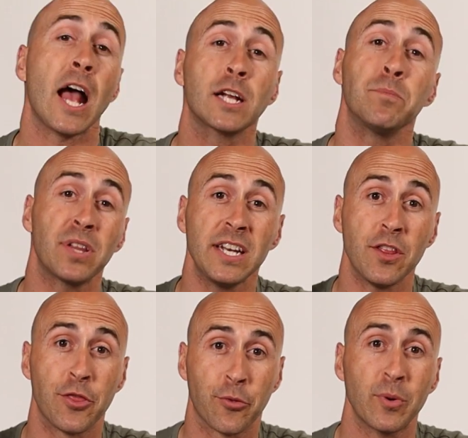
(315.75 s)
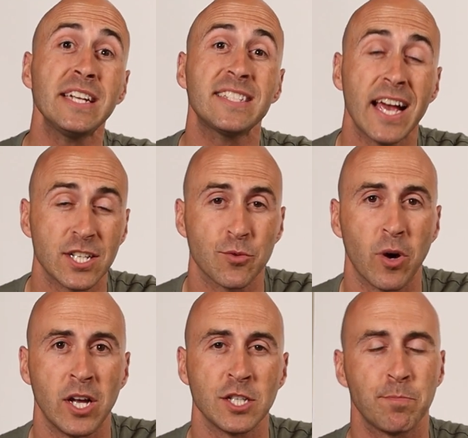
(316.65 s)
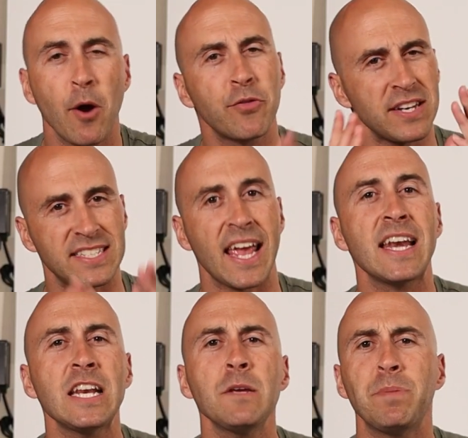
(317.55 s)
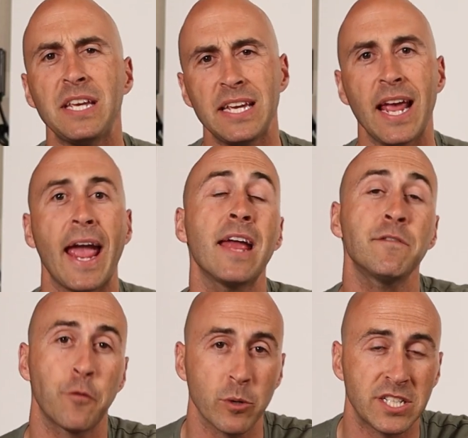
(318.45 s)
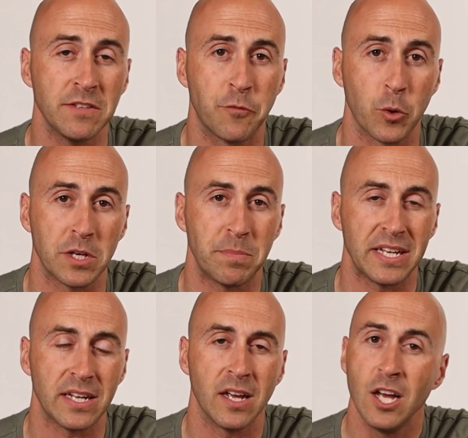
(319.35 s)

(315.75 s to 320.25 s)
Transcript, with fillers: I completed three test runs, both at ten eighty p and fourteen forty p.